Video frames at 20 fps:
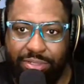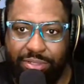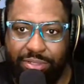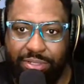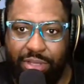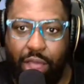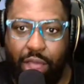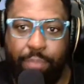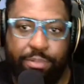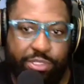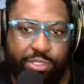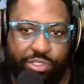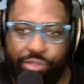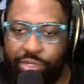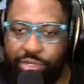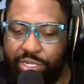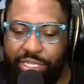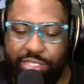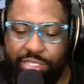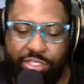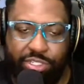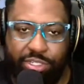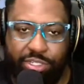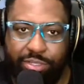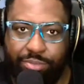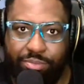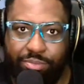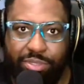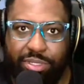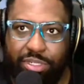opportunity
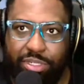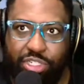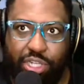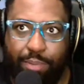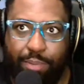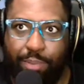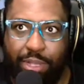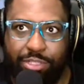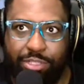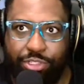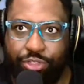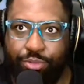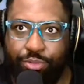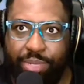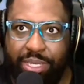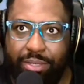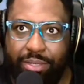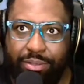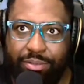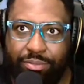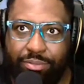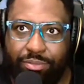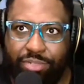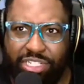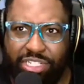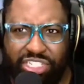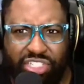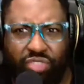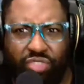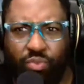to jump on Tubi,
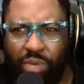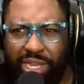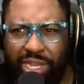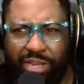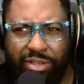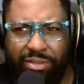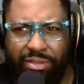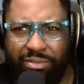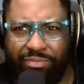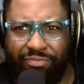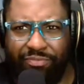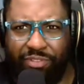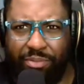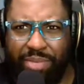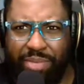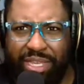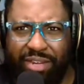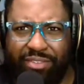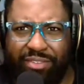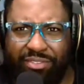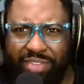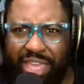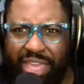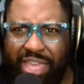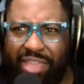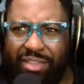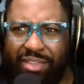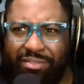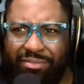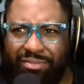which is weird for me to
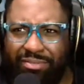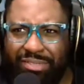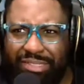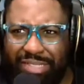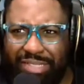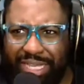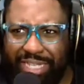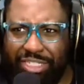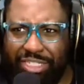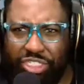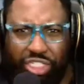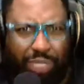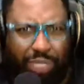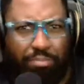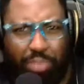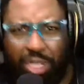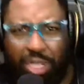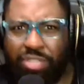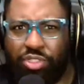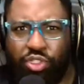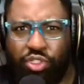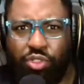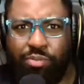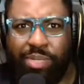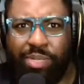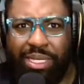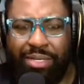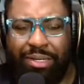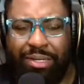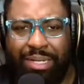say, like, jump on
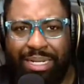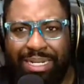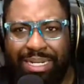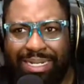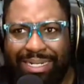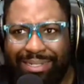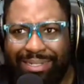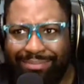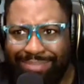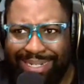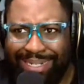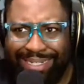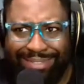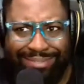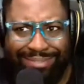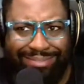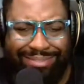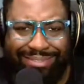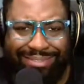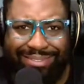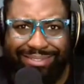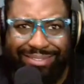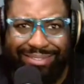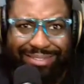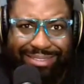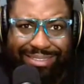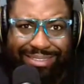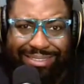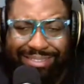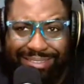Tubi. But,
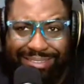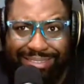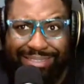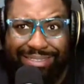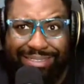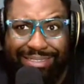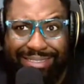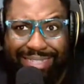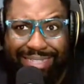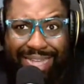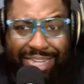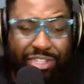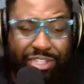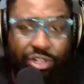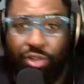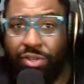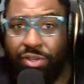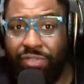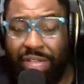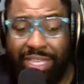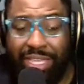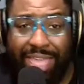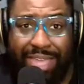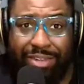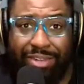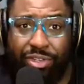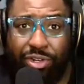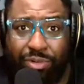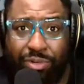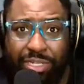and you
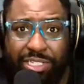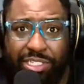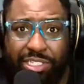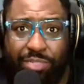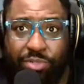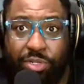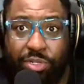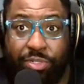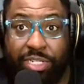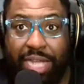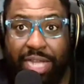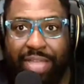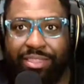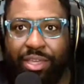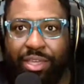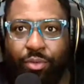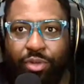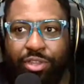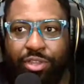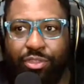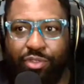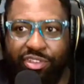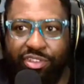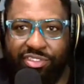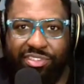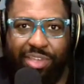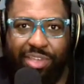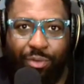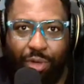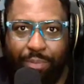don't need a subscription. I think one of the
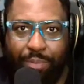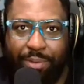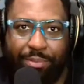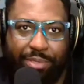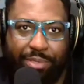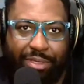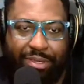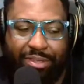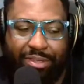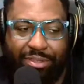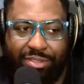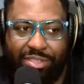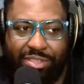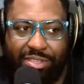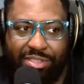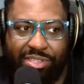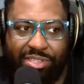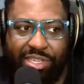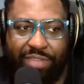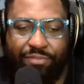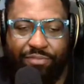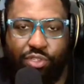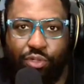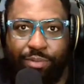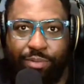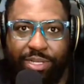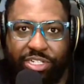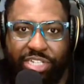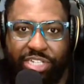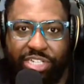reasons I want people to give
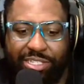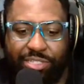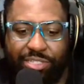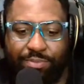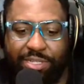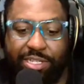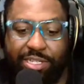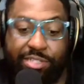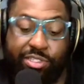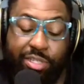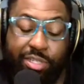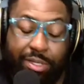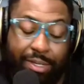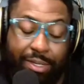Tubi a chance is because